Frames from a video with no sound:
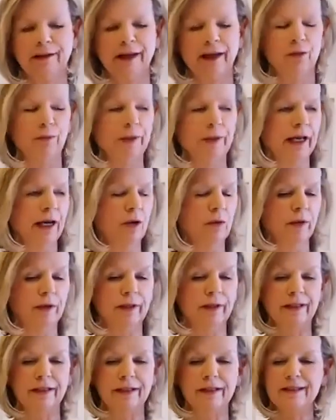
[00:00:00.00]
helped me out
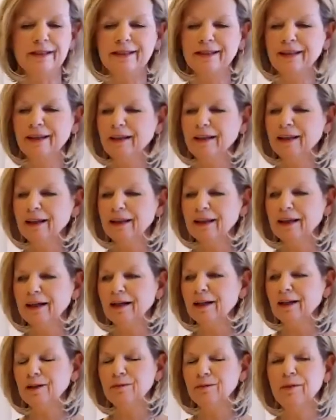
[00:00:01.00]
with this.
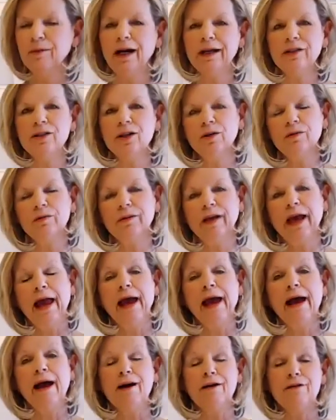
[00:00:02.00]
I don't
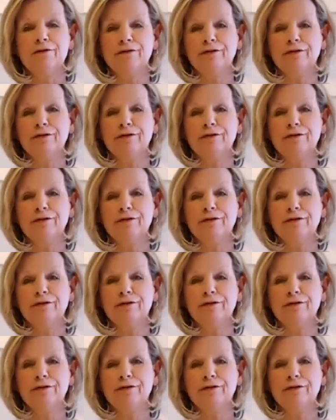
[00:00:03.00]
have